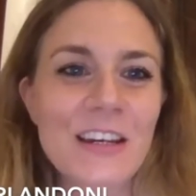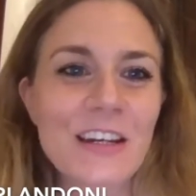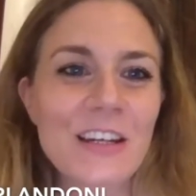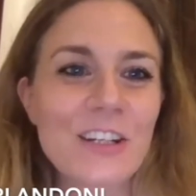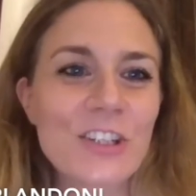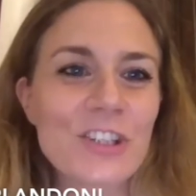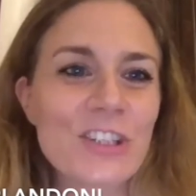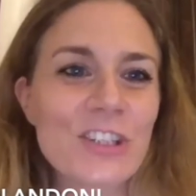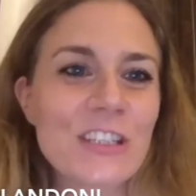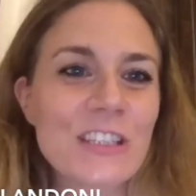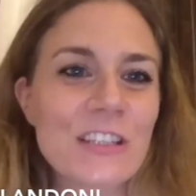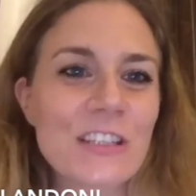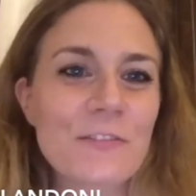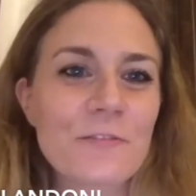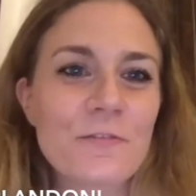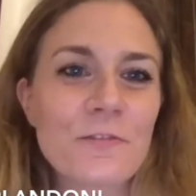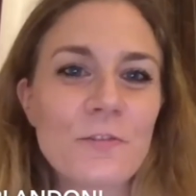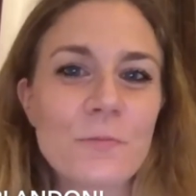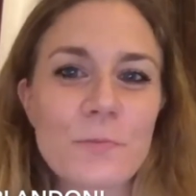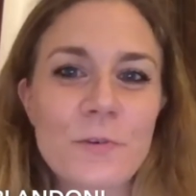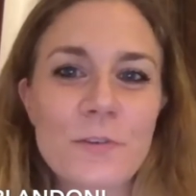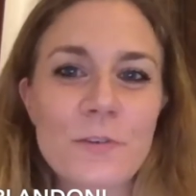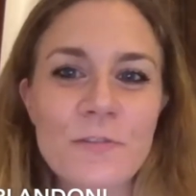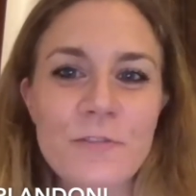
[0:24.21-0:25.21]
She's a full
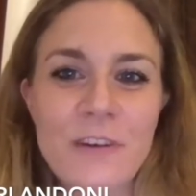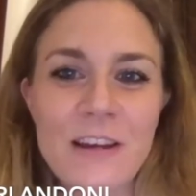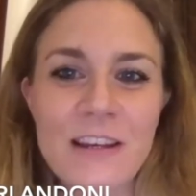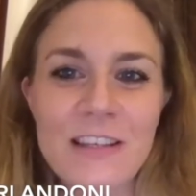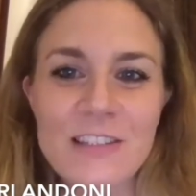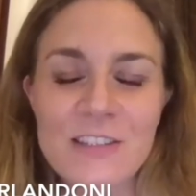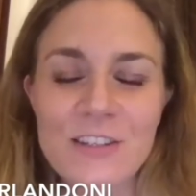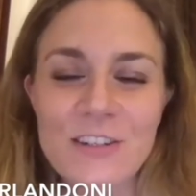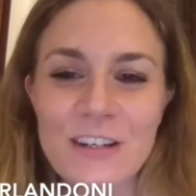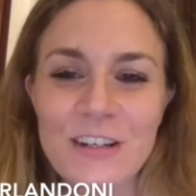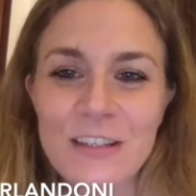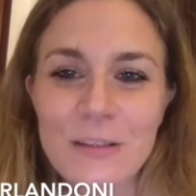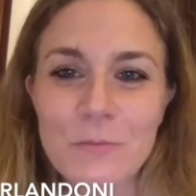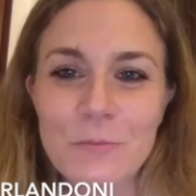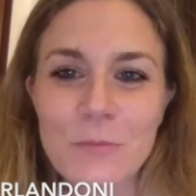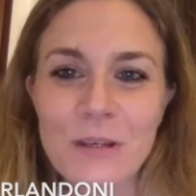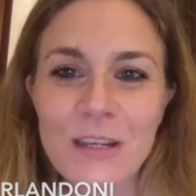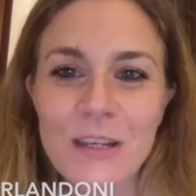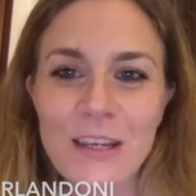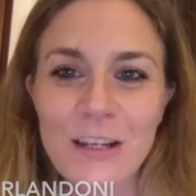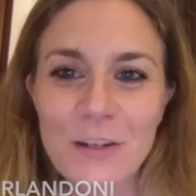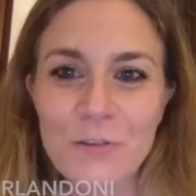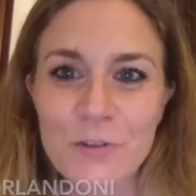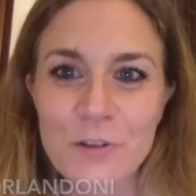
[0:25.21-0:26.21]
professor at
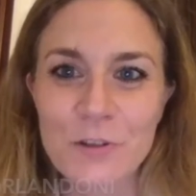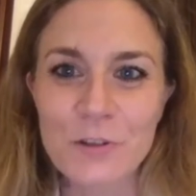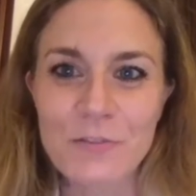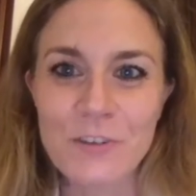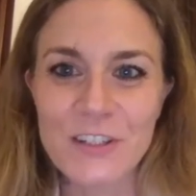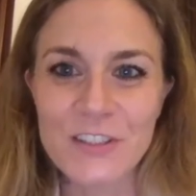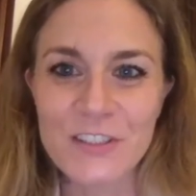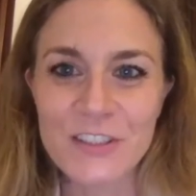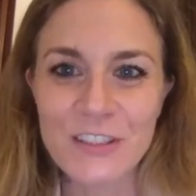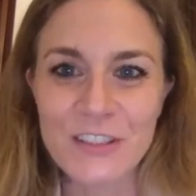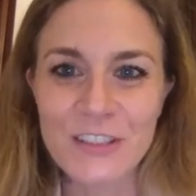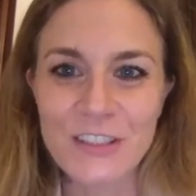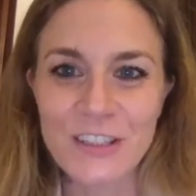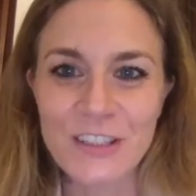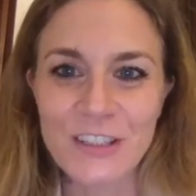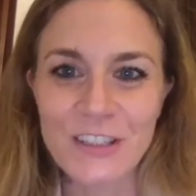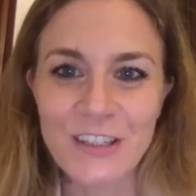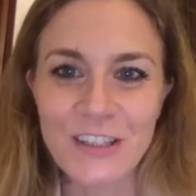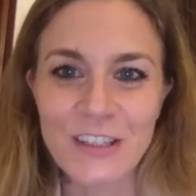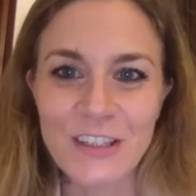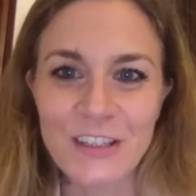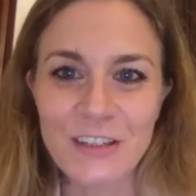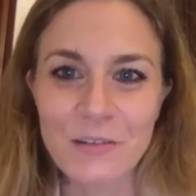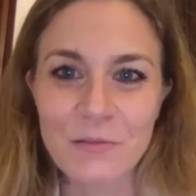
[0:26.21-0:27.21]
McGill University
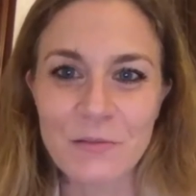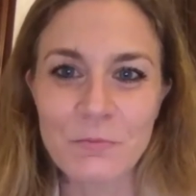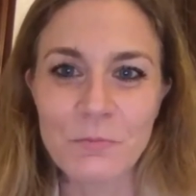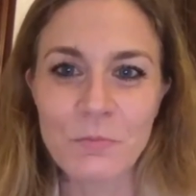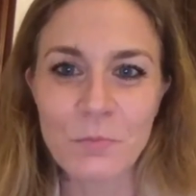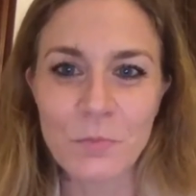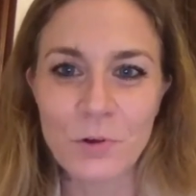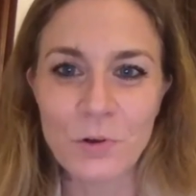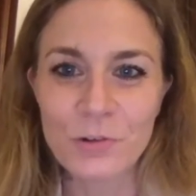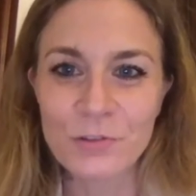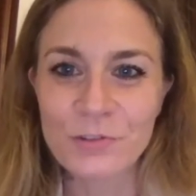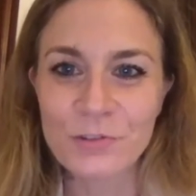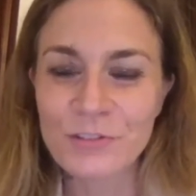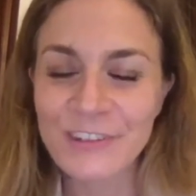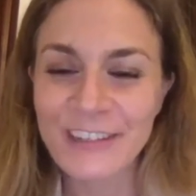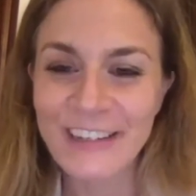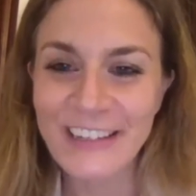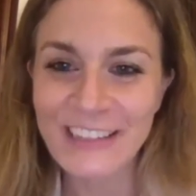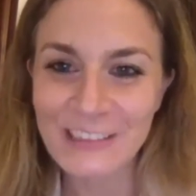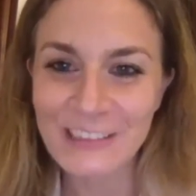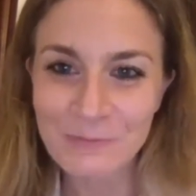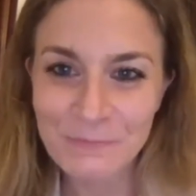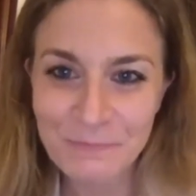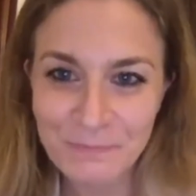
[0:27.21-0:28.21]
in
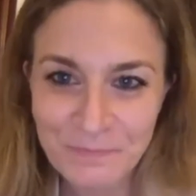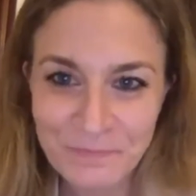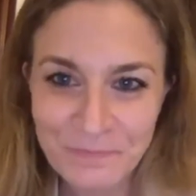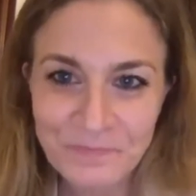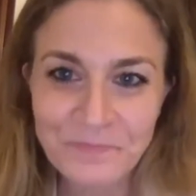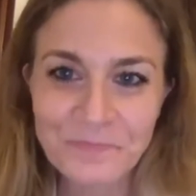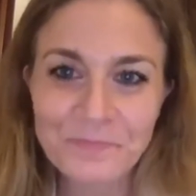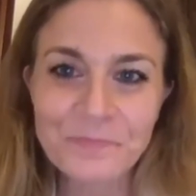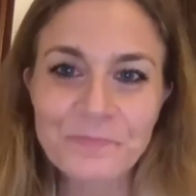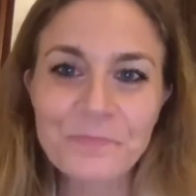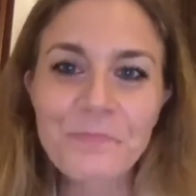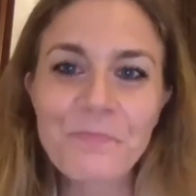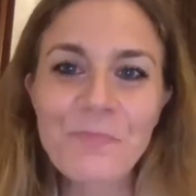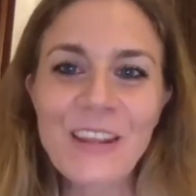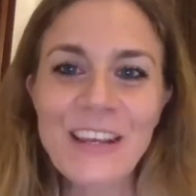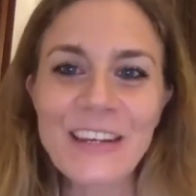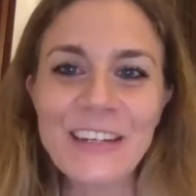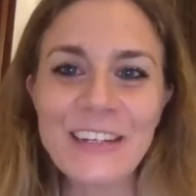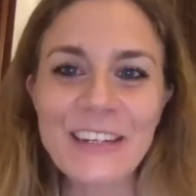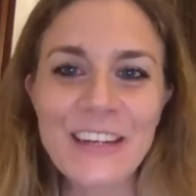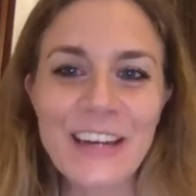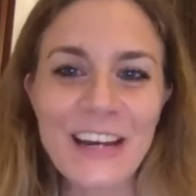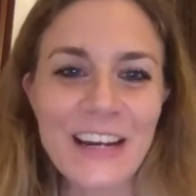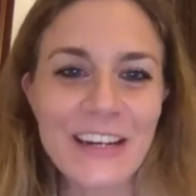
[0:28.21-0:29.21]
Montreal,
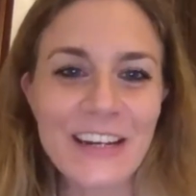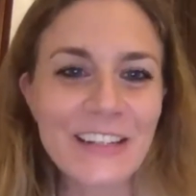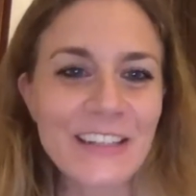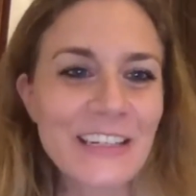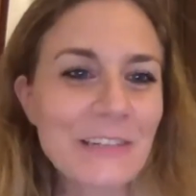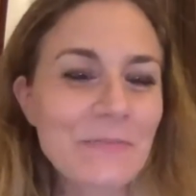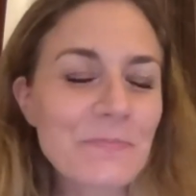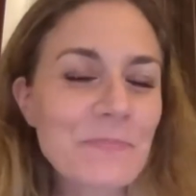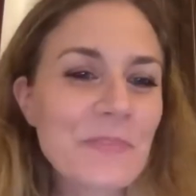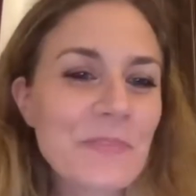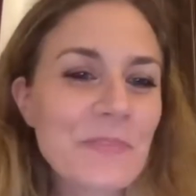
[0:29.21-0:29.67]
in Canada.